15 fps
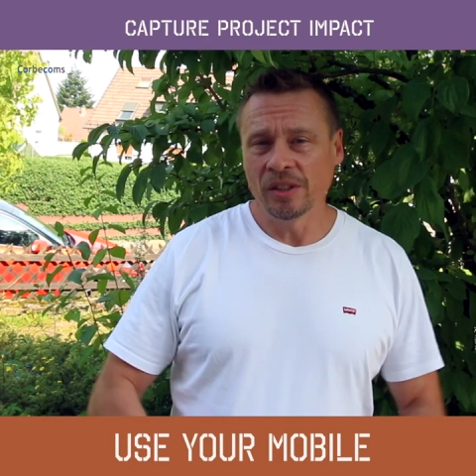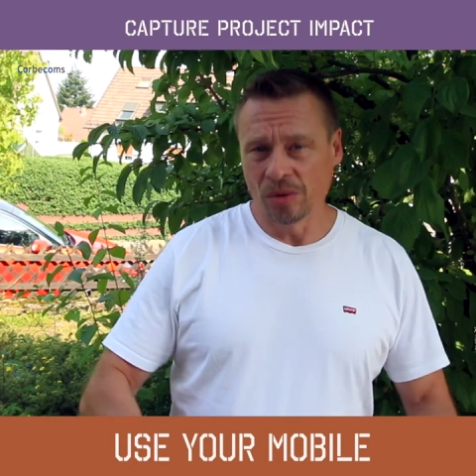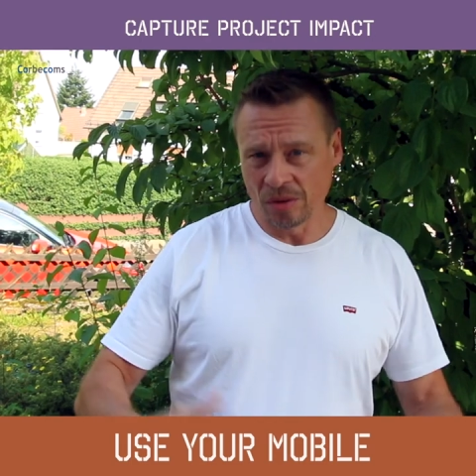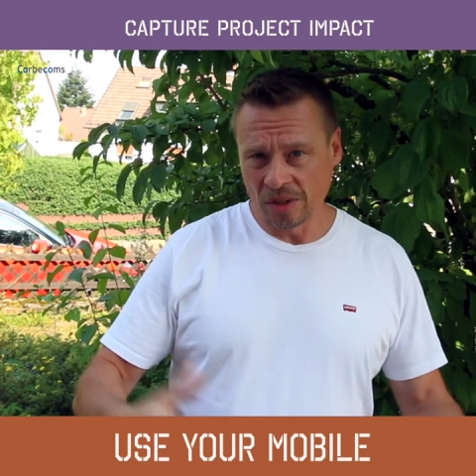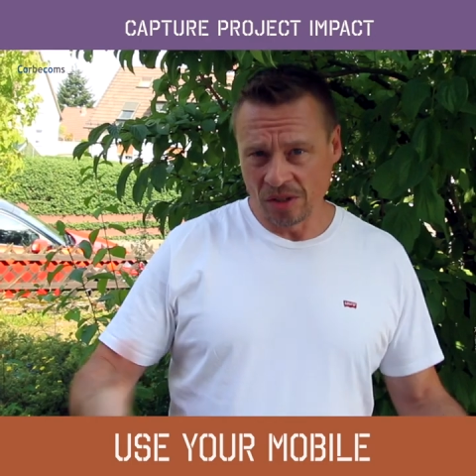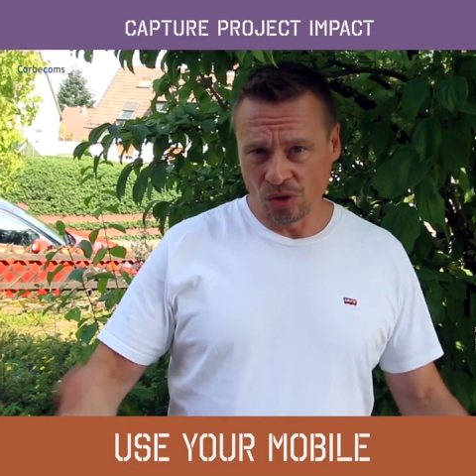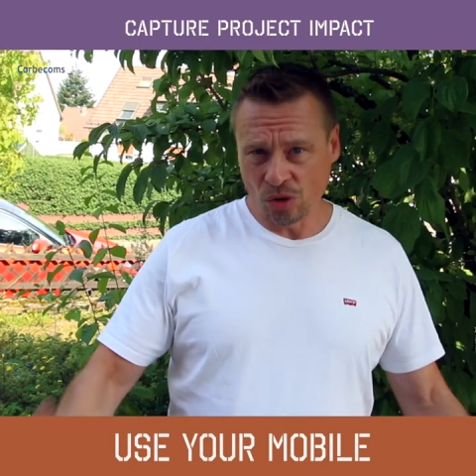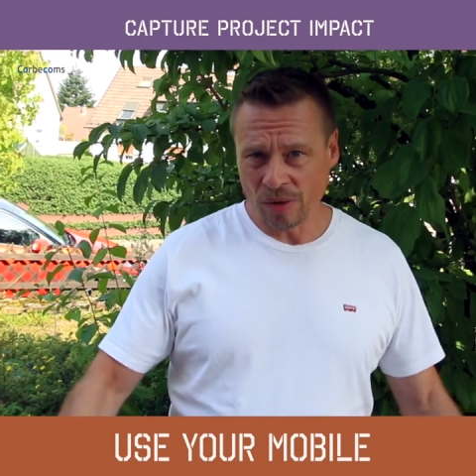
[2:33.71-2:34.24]
You
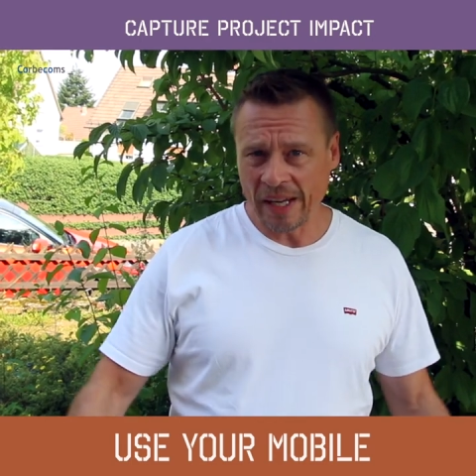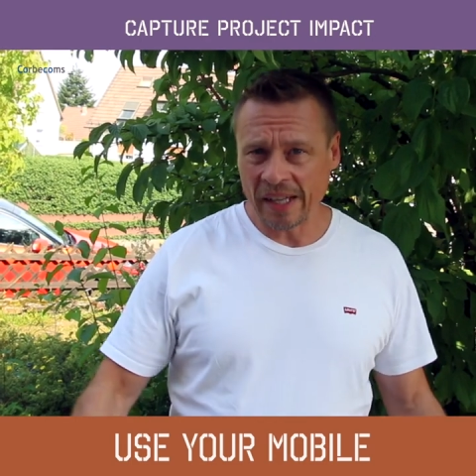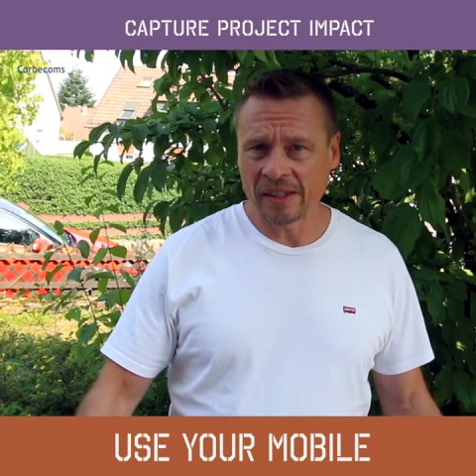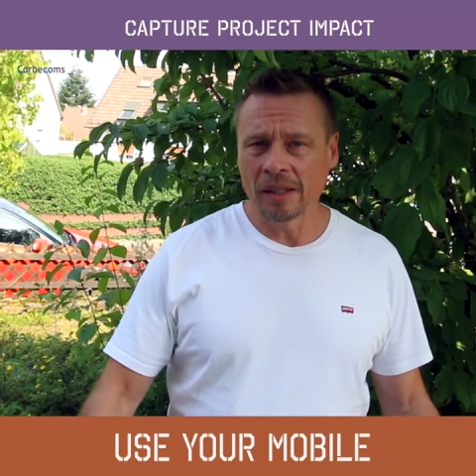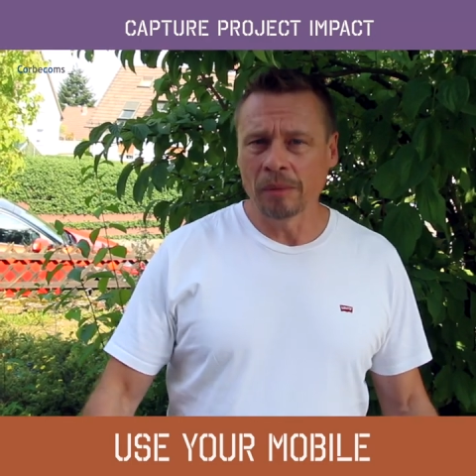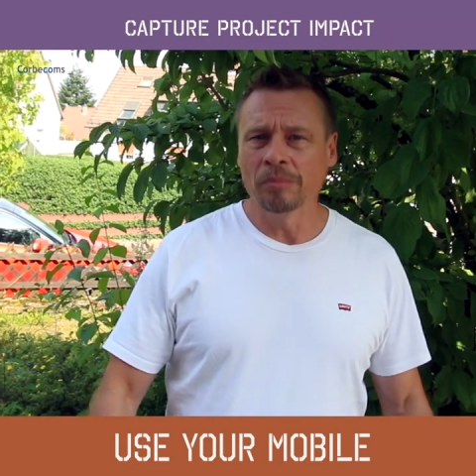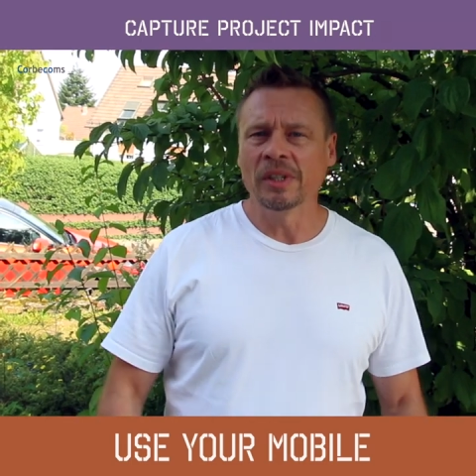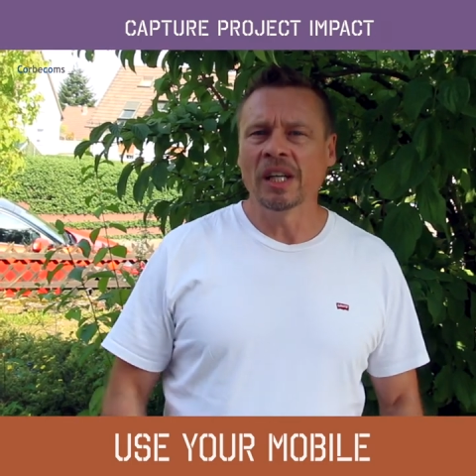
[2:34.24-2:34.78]
can
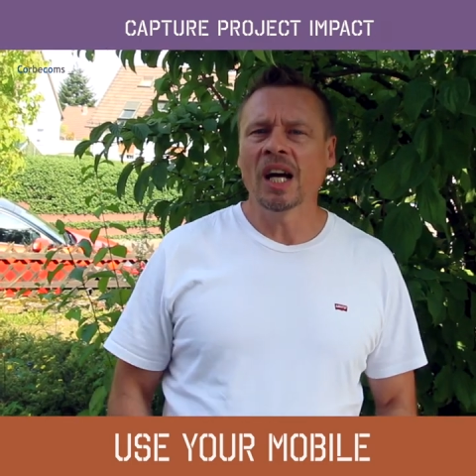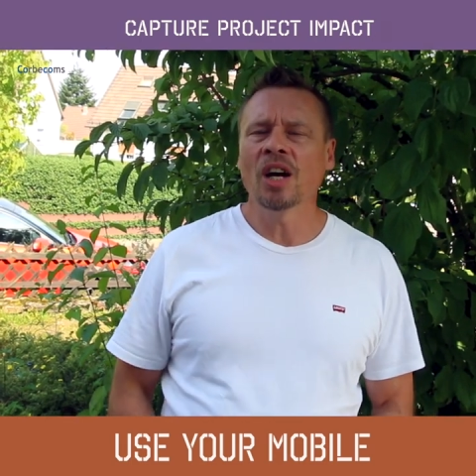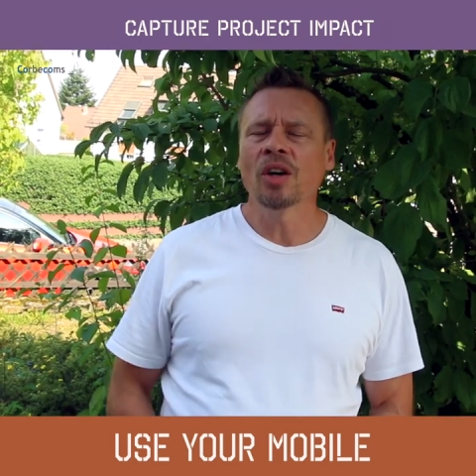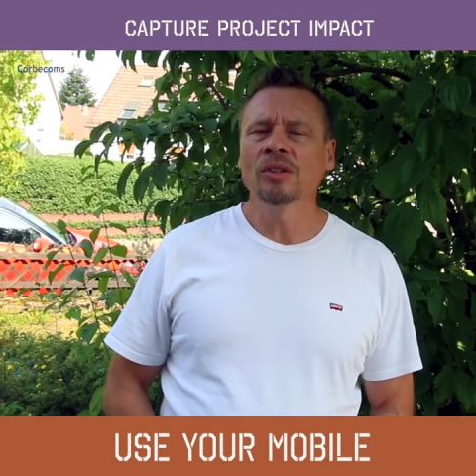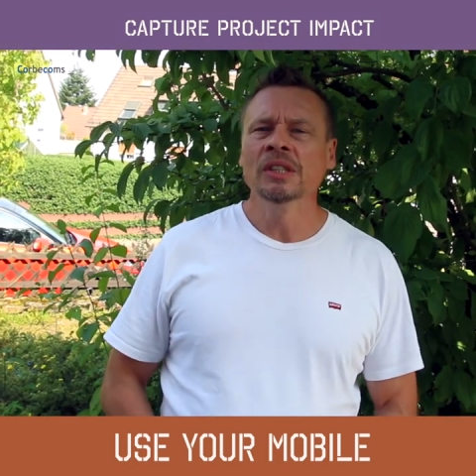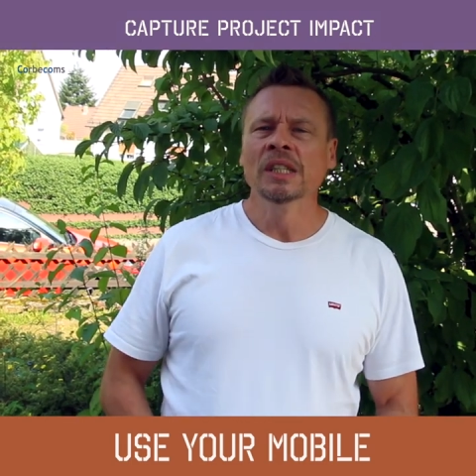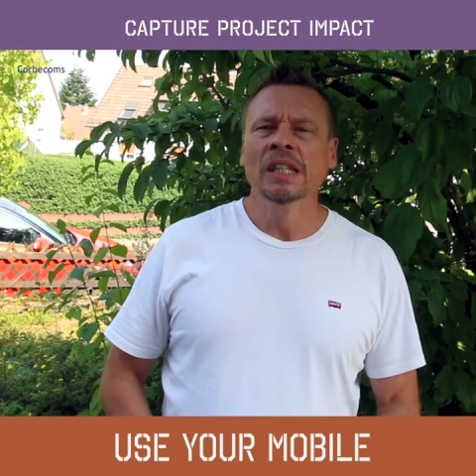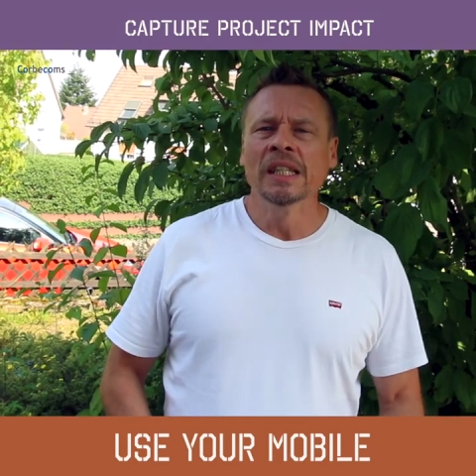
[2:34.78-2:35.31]
track them
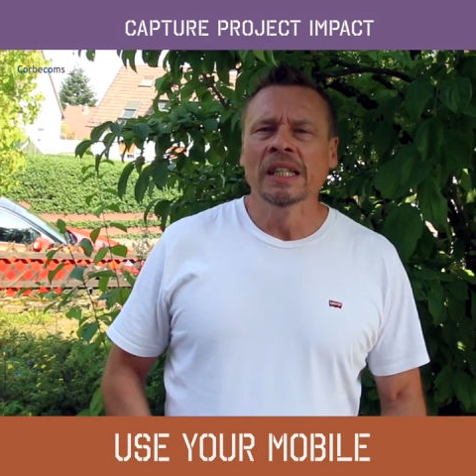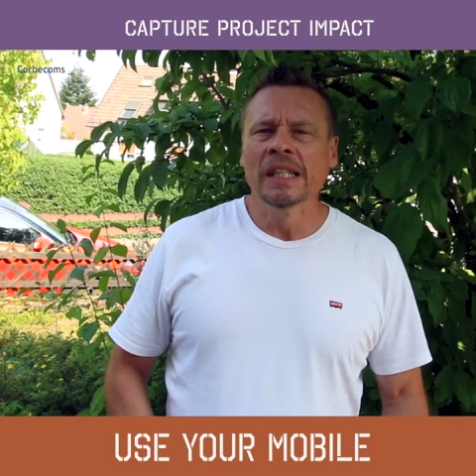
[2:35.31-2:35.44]
down.